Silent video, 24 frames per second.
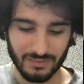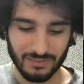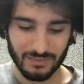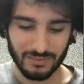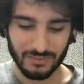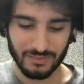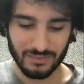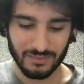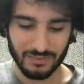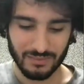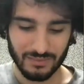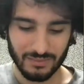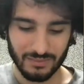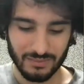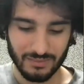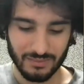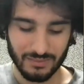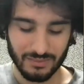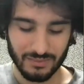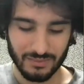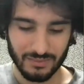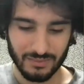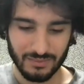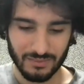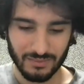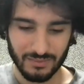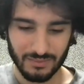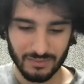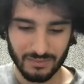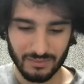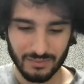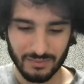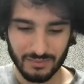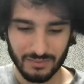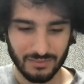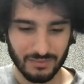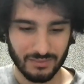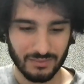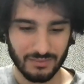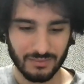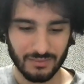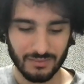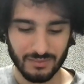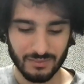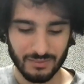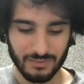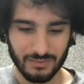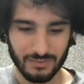
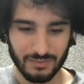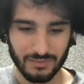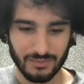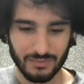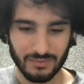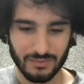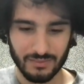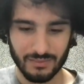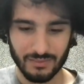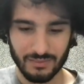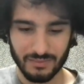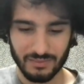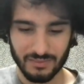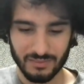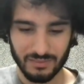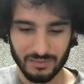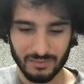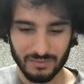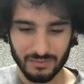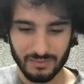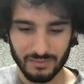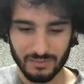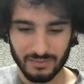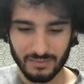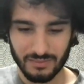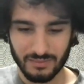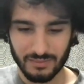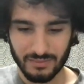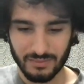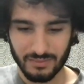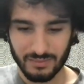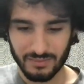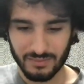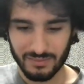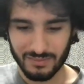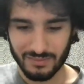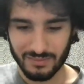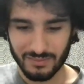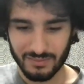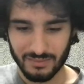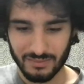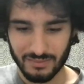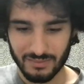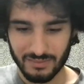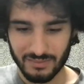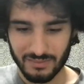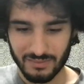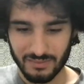
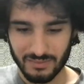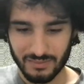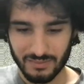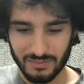This person isn't speaking.